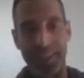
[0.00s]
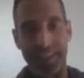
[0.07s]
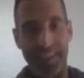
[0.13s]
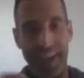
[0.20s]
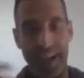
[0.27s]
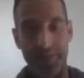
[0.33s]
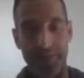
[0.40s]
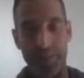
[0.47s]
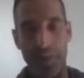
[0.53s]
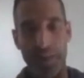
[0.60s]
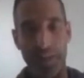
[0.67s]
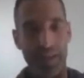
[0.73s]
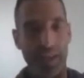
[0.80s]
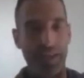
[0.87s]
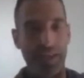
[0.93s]
And after my
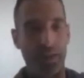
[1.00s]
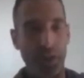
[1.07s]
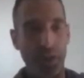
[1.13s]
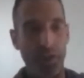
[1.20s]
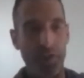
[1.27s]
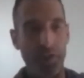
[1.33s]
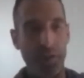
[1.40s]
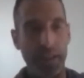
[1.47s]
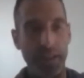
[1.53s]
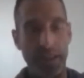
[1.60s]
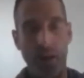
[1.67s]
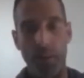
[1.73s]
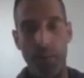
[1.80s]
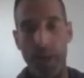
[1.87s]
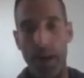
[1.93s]
second surgery, they
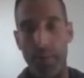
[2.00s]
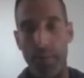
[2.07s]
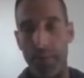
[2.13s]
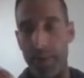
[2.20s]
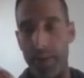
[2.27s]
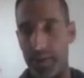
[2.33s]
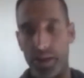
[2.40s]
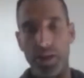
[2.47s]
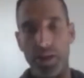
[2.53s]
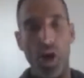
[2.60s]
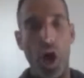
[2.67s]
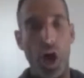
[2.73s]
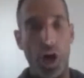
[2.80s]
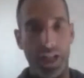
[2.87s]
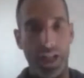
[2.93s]
called me up and they said, you're
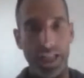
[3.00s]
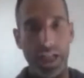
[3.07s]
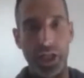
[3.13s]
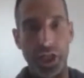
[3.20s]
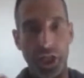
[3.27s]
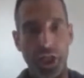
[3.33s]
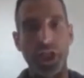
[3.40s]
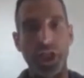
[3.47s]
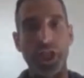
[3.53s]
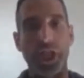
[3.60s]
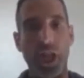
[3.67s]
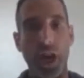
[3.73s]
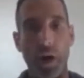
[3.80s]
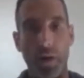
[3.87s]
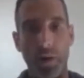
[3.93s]
all clear. You're good to
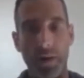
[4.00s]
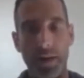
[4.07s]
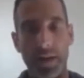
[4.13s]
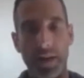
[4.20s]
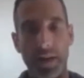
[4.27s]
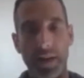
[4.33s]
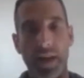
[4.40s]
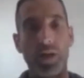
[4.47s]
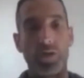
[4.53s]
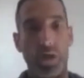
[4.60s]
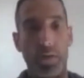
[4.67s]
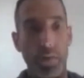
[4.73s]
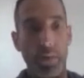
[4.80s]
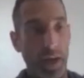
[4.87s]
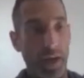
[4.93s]
go.
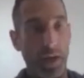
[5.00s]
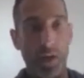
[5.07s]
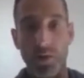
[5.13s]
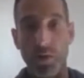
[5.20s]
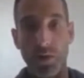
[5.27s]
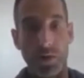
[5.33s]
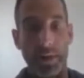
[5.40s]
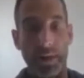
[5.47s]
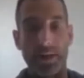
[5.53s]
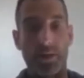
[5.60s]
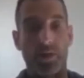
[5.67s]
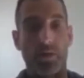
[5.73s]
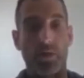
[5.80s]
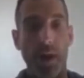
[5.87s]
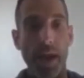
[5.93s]
So I'm like, cool,
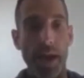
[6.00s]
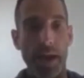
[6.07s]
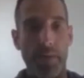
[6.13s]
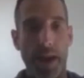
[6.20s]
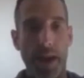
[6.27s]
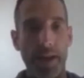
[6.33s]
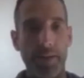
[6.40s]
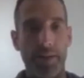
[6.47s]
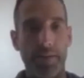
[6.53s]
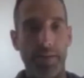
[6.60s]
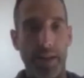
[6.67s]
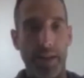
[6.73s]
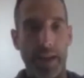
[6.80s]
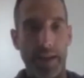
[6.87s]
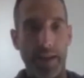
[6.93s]
that's great, right?
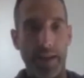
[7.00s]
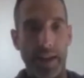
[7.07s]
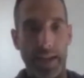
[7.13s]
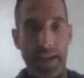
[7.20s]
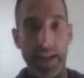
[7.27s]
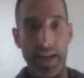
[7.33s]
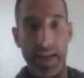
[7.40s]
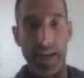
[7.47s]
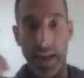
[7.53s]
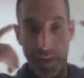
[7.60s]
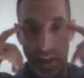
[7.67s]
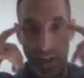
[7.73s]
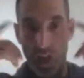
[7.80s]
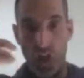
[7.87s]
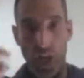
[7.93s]
And again,
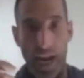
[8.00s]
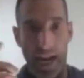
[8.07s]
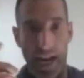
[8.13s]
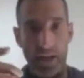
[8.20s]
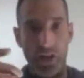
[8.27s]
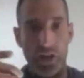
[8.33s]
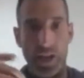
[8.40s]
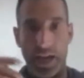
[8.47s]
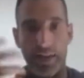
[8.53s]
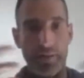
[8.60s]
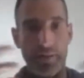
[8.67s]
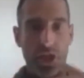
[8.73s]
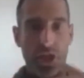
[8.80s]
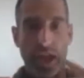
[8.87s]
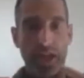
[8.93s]
nothing changed. I
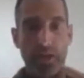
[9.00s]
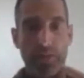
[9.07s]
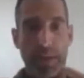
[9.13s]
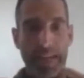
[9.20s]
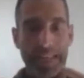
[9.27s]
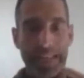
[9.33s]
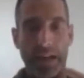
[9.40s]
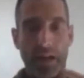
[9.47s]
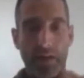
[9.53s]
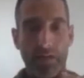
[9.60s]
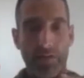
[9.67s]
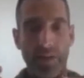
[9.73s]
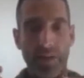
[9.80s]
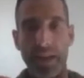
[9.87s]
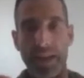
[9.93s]
never changed
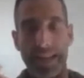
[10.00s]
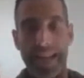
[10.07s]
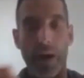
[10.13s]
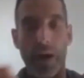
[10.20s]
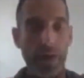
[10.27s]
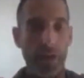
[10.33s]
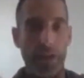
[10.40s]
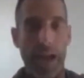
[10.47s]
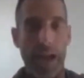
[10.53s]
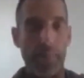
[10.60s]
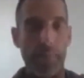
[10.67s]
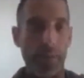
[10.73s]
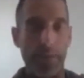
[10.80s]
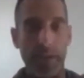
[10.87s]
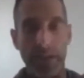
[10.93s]
myself. Now I just
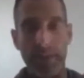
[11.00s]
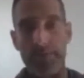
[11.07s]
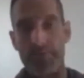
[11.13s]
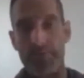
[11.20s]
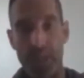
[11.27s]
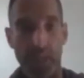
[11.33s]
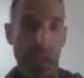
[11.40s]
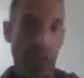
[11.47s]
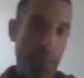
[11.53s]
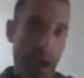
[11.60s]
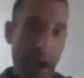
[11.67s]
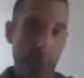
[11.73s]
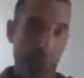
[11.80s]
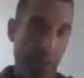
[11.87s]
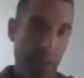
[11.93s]
happen to be in a
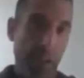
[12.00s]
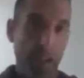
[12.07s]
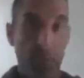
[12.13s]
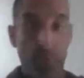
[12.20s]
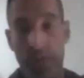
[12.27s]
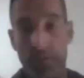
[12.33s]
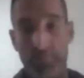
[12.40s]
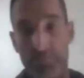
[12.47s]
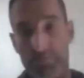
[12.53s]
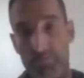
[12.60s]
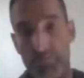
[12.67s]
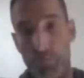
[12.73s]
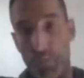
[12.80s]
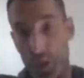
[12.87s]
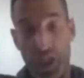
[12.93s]
bad place, but
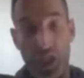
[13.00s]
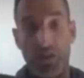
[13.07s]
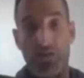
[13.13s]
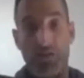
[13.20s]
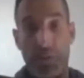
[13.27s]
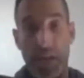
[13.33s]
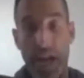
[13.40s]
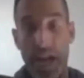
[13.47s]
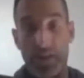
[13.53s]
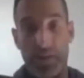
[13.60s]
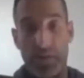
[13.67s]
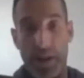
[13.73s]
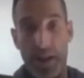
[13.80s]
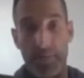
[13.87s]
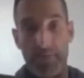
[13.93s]
was cured from
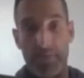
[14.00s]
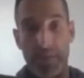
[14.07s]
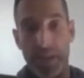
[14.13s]
cancer, right?